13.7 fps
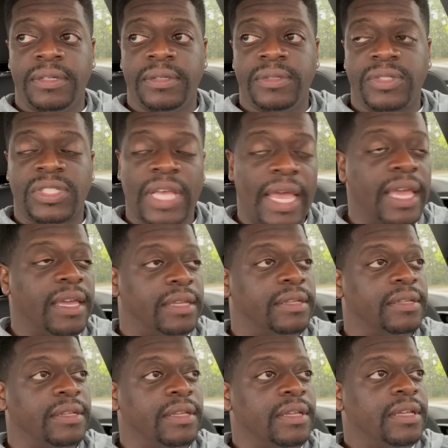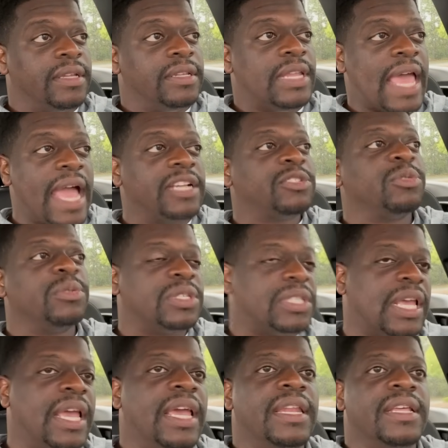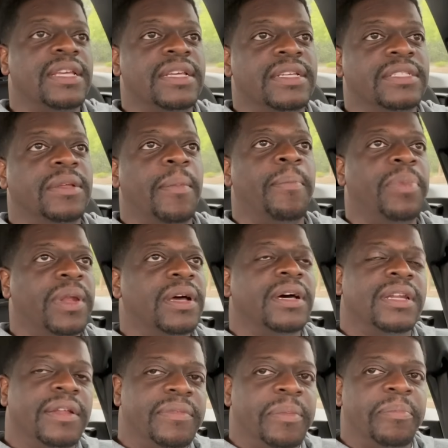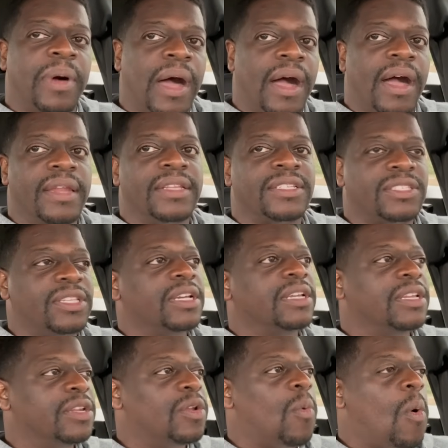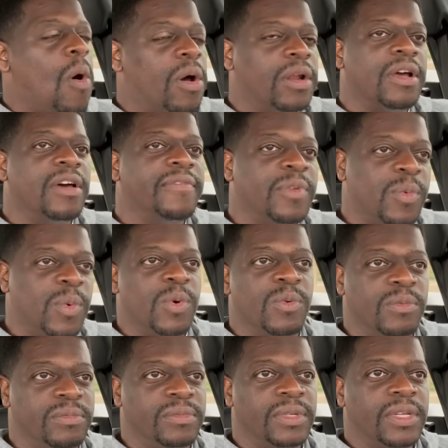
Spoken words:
saying. The actual saying is the blood of the bond is thicker than the water of the womb,